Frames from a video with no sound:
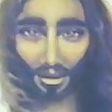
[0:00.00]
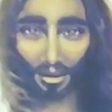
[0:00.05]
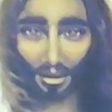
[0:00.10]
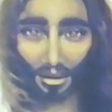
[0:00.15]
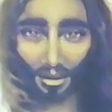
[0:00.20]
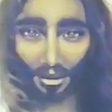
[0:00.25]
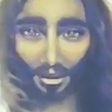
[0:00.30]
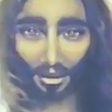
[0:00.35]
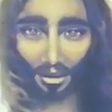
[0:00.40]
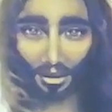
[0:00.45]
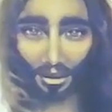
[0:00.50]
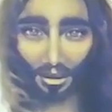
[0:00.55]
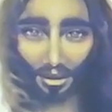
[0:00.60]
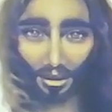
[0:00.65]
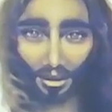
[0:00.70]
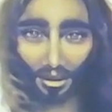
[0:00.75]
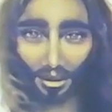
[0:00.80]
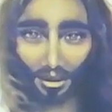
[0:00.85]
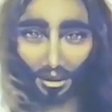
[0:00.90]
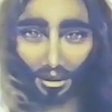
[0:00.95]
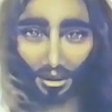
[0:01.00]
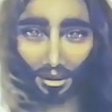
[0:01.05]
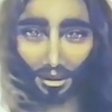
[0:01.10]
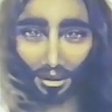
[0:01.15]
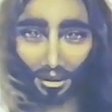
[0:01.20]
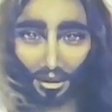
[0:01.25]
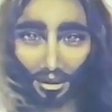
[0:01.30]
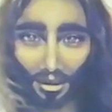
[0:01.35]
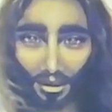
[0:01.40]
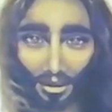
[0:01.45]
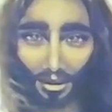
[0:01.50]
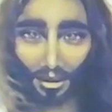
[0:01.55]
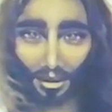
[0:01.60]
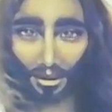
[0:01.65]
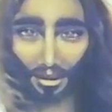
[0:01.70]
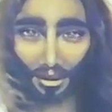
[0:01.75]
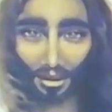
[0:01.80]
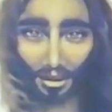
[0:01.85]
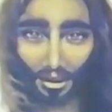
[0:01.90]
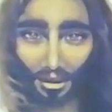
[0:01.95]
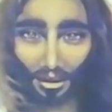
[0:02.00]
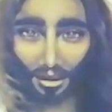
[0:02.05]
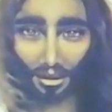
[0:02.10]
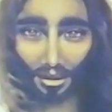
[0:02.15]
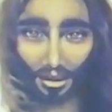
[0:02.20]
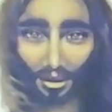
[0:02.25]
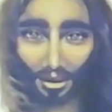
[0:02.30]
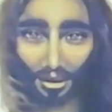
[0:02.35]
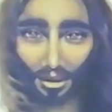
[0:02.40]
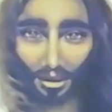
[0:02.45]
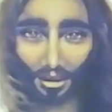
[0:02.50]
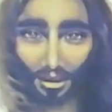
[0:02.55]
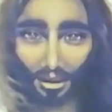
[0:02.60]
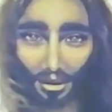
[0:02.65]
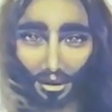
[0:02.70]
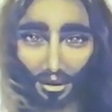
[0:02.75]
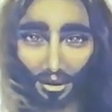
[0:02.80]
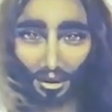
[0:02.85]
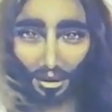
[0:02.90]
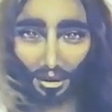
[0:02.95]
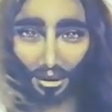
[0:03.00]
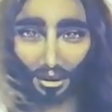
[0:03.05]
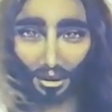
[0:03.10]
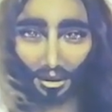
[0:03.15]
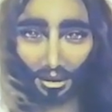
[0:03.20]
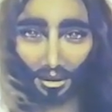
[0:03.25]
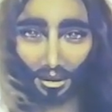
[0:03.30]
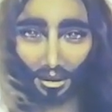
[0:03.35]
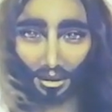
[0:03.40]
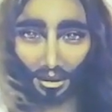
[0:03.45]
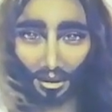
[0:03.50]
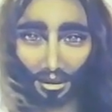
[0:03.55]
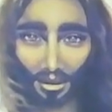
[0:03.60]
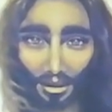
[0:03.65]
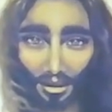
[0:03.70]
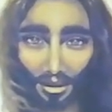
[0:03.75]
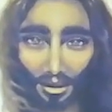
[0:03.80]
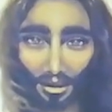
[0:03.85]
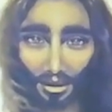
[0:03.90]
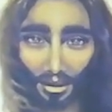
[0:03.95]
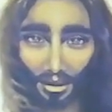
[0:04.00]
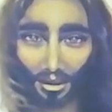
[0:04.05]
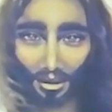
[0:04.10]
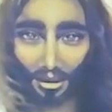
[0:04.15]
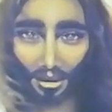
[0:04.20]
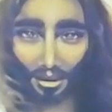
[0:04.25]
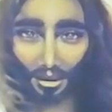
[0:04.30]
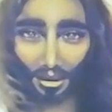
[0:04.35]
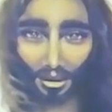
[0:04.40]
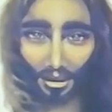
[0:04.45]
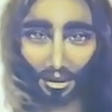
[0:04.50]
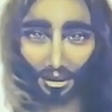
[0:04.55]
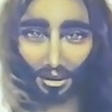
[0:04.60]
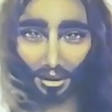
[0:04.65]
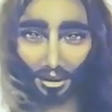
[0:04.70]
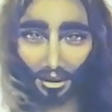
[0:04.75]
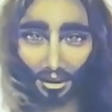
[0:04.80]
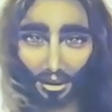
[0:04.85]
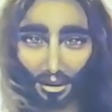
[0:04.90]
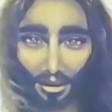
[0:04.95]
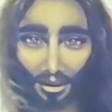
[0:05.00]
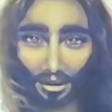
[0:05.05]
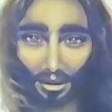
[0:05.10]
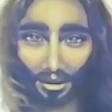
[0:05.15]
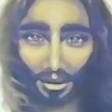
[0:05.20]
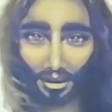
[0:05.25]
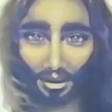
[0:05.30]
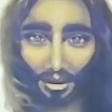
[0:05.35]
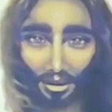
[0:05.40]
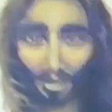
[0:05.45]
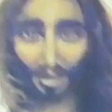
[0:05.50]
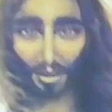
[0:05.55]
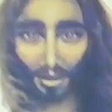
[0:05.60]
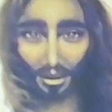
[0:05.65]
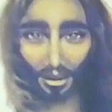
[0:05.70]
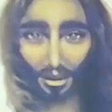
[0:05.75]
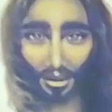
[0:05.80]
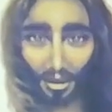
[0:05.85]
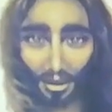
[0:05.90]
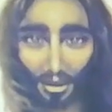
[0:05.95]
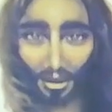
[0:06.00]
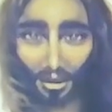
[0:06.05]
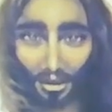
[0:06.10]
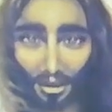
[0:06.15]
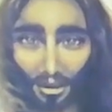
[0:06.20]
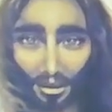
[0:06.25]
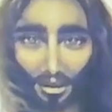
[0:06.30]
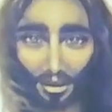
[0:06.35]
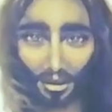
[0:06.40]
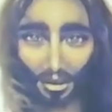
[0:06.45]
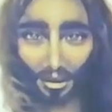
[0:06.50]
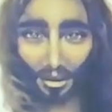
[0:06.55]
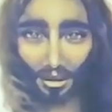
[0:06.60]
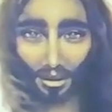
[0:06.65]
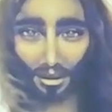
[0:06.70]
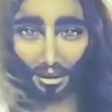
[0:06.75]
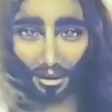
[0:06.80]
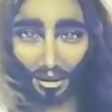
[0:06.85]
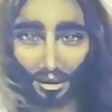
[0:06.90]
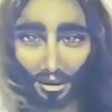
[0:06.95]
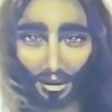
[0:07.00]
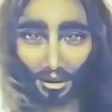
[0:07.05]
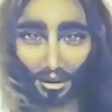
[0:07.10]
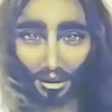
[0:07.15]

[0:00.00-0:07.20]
that forgiveness is possible and that a life of service will ultimately bring sustenance.